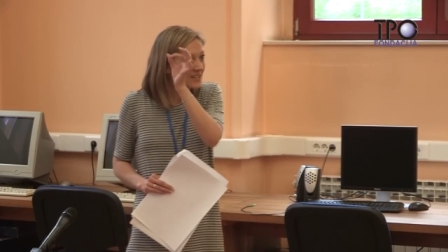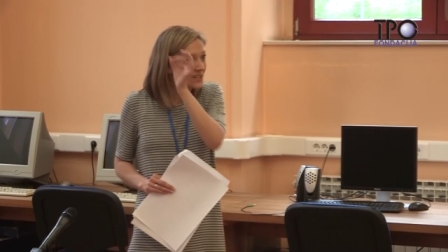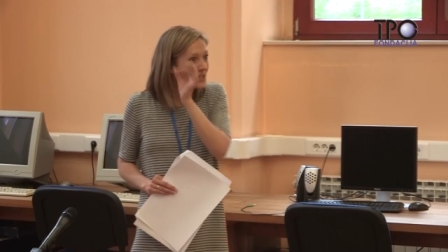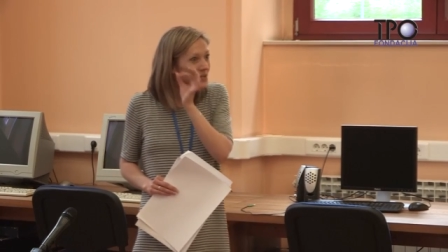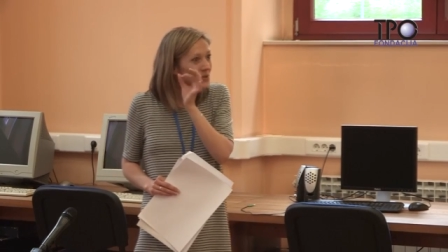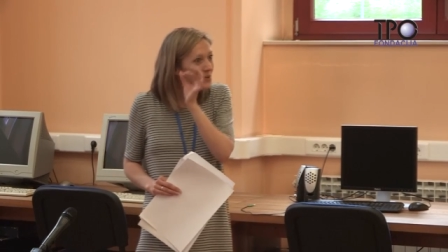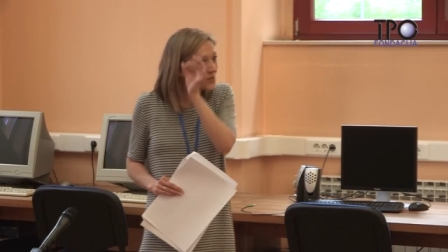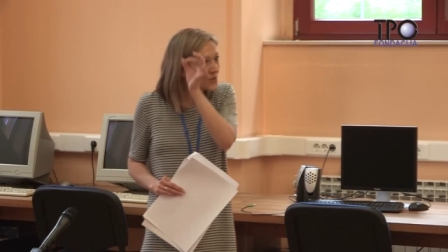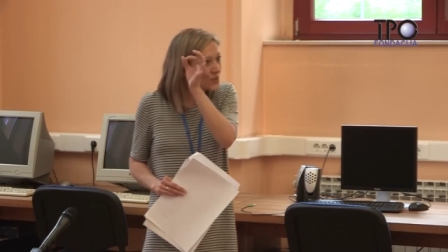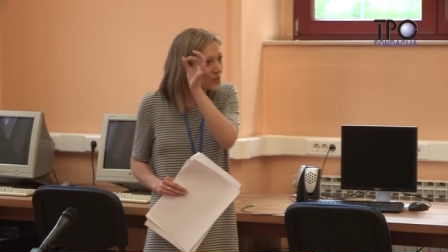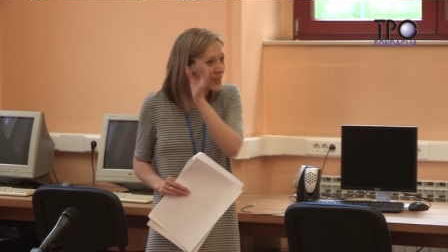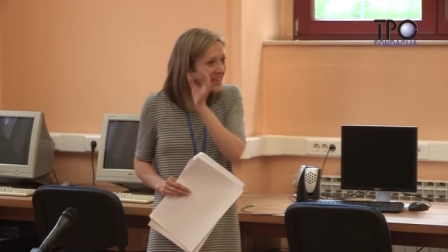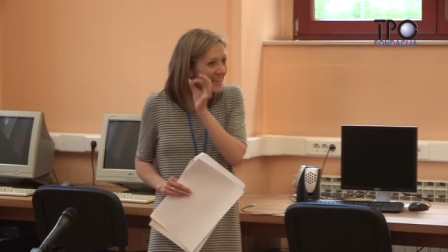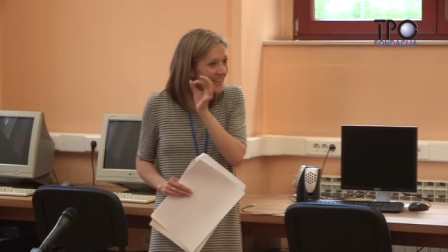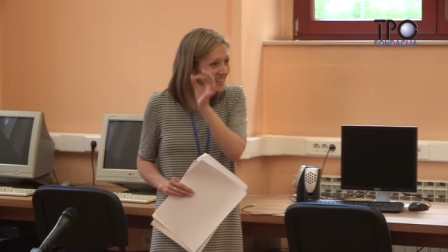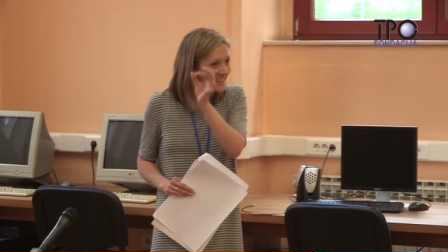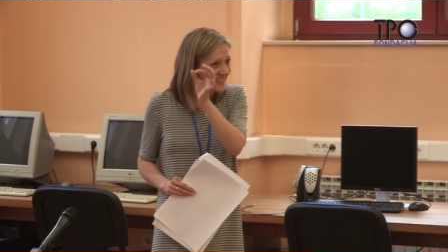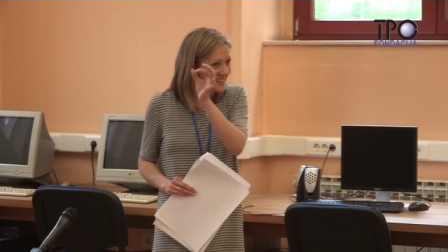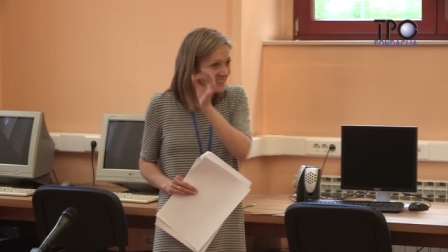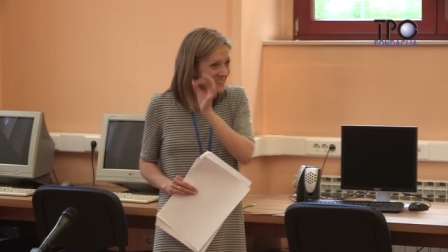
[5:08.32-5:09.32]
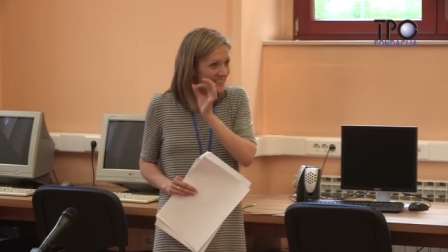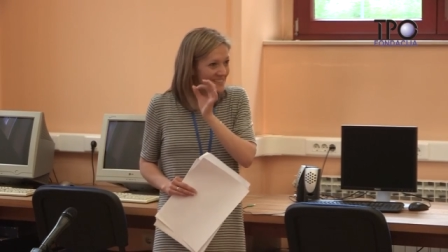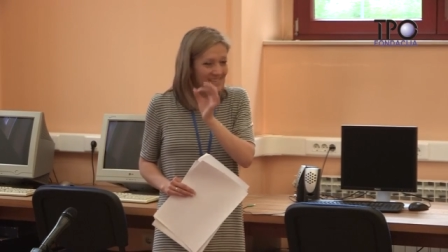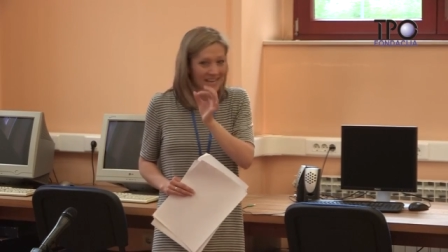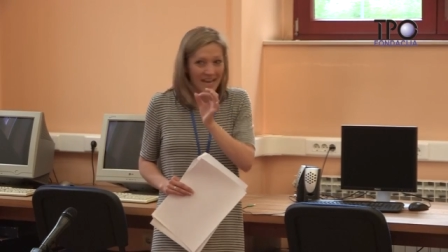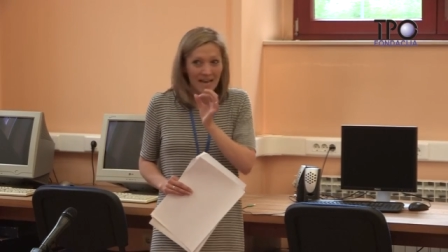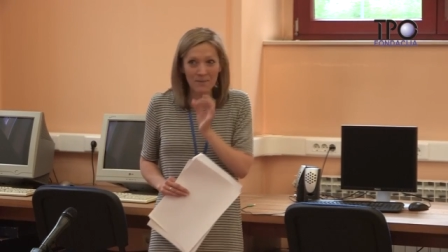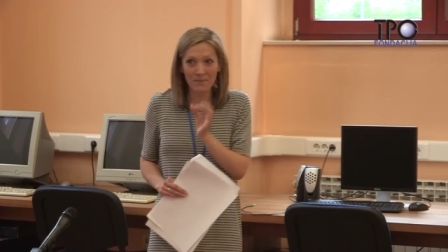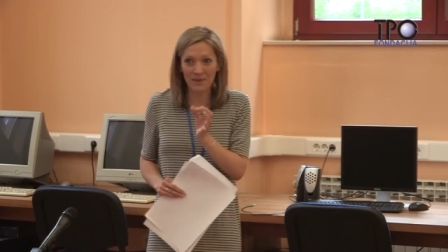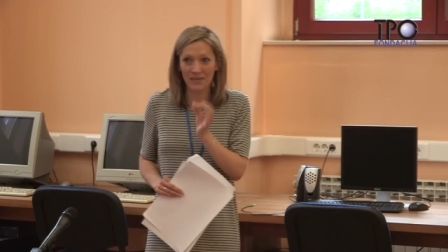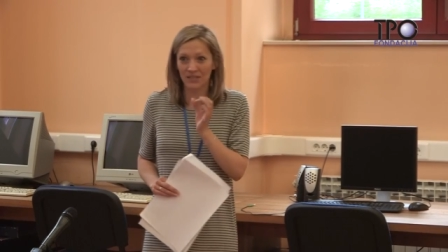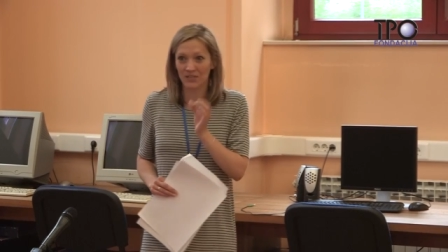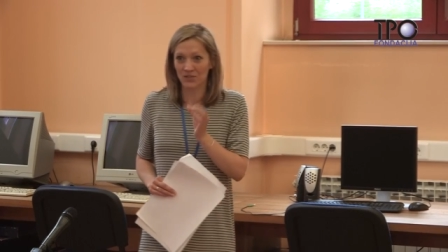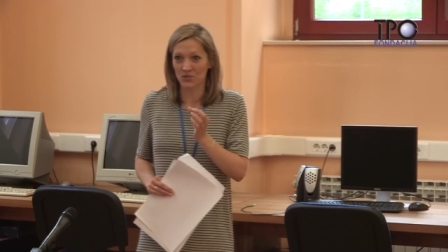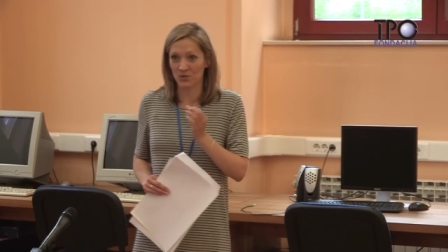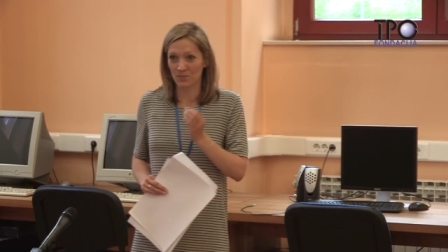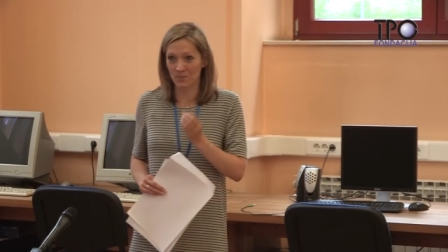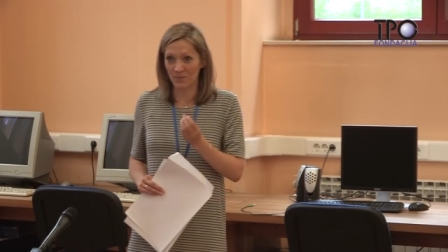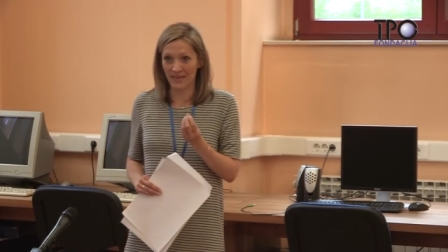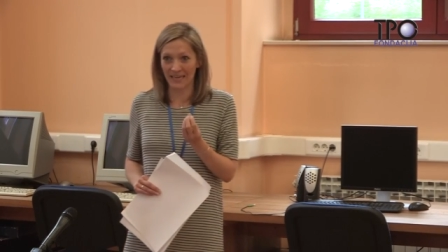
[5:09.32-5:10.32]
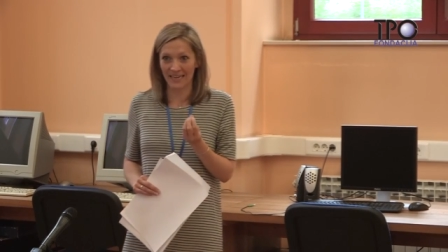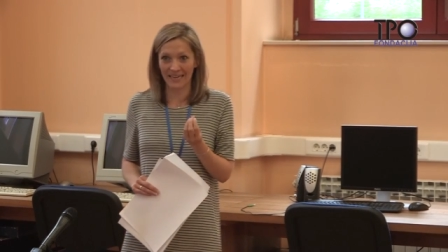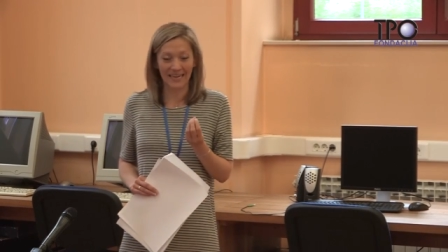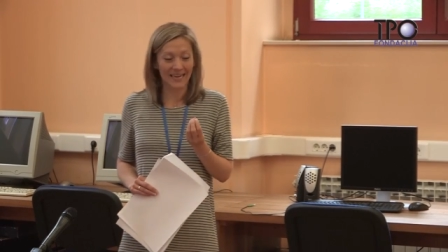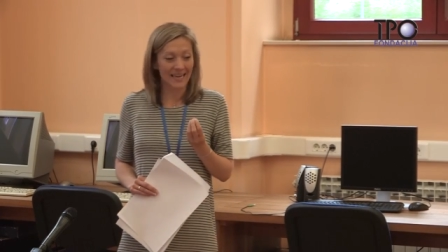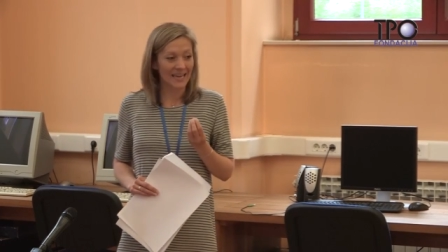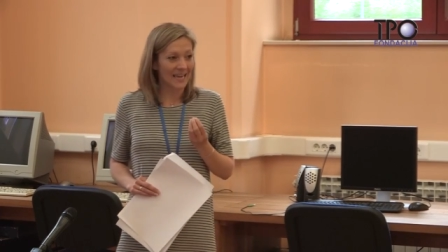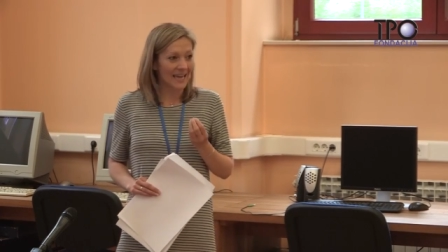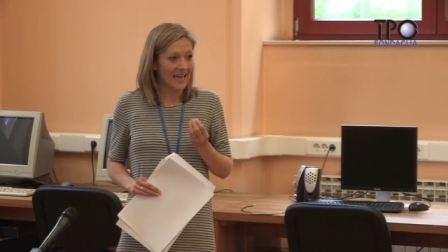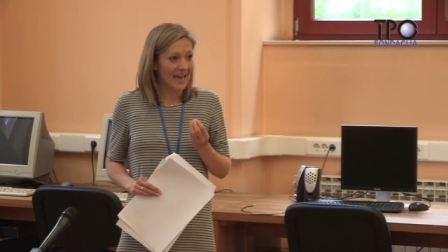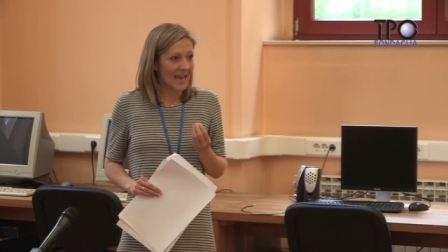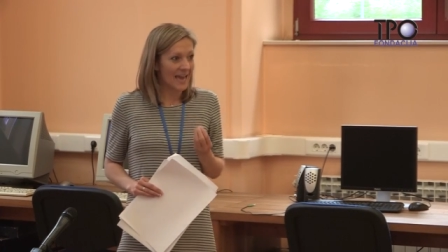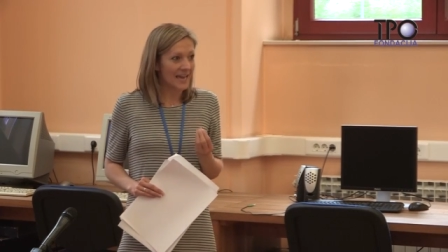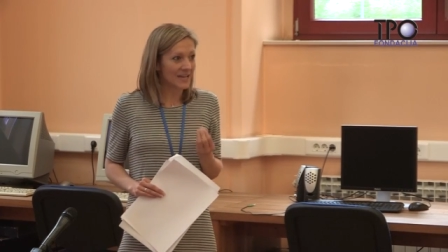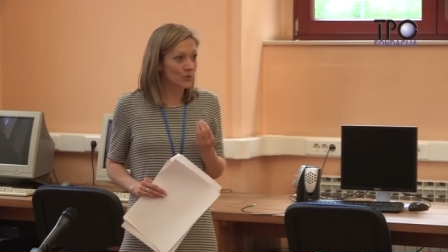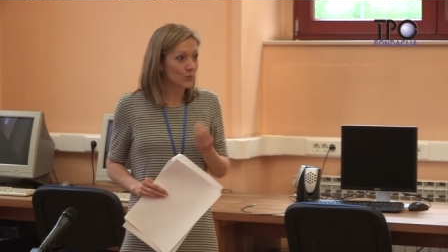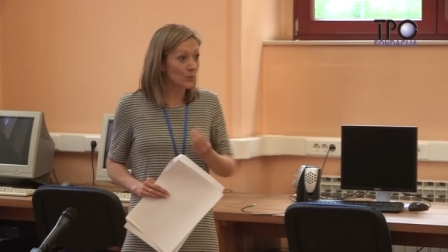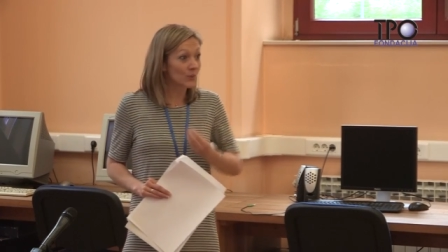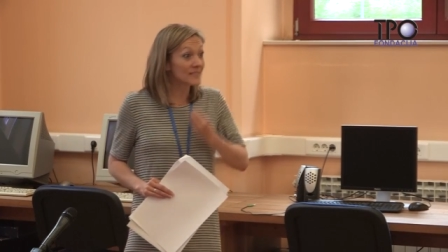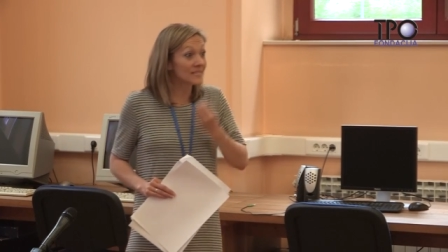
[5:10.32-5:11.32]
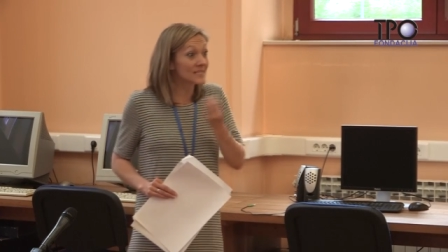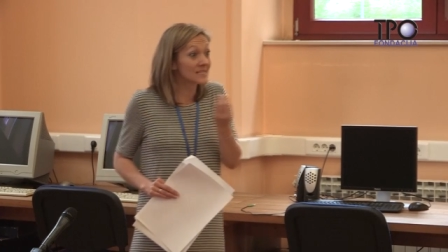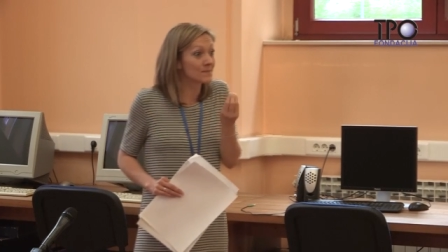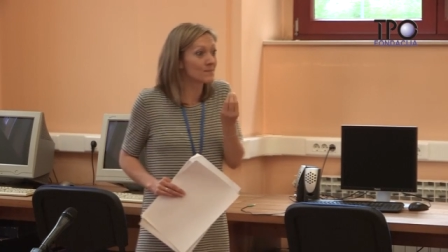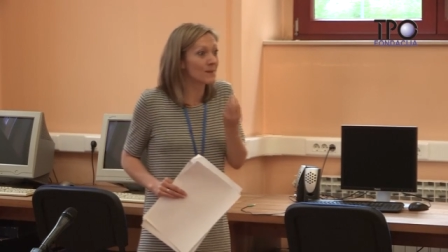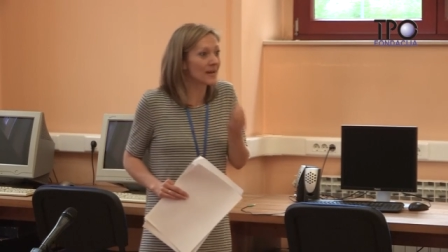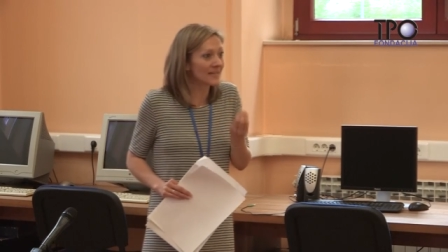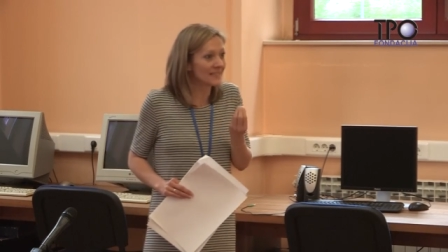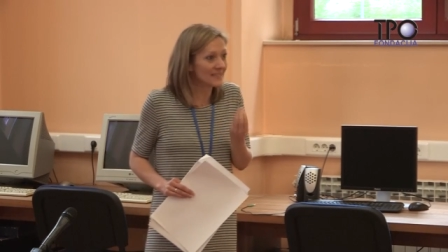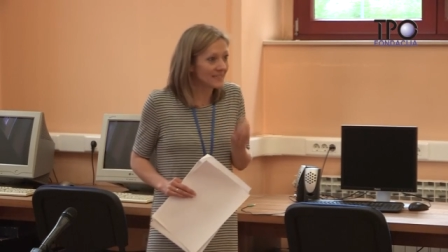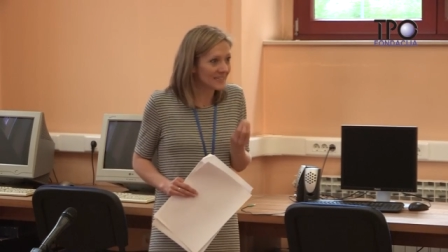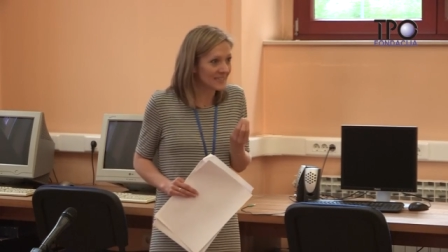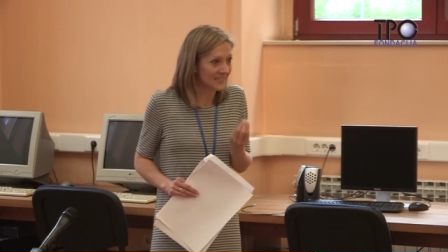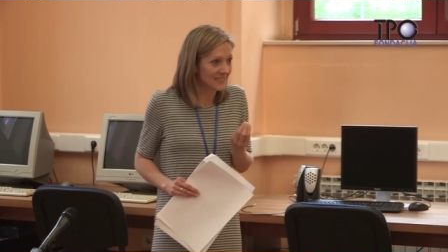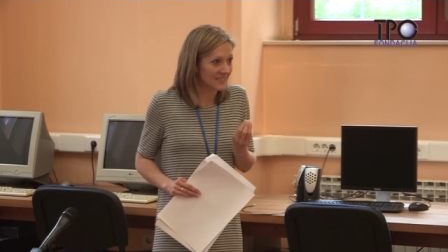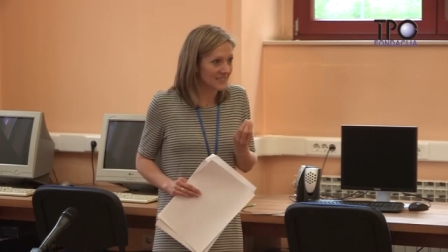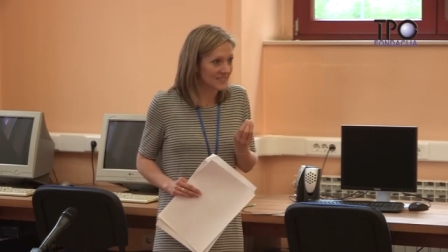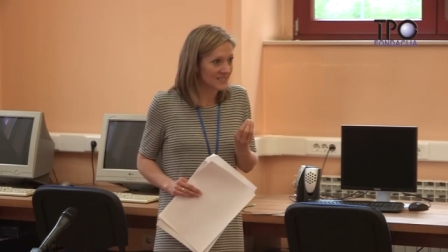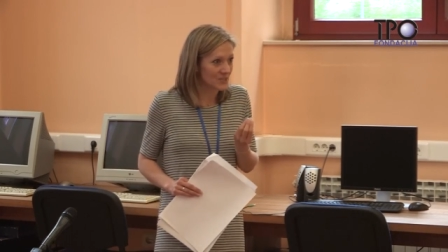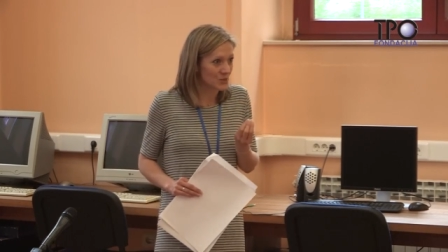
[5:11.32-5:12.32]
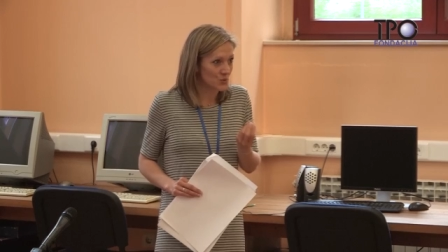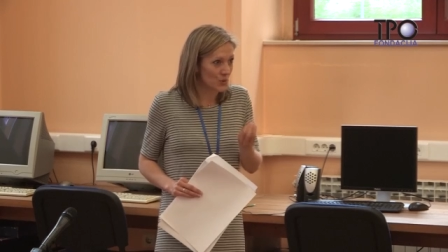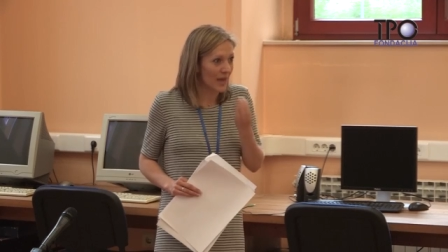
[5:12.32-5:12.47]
new thing that is coming to me, and what is my need?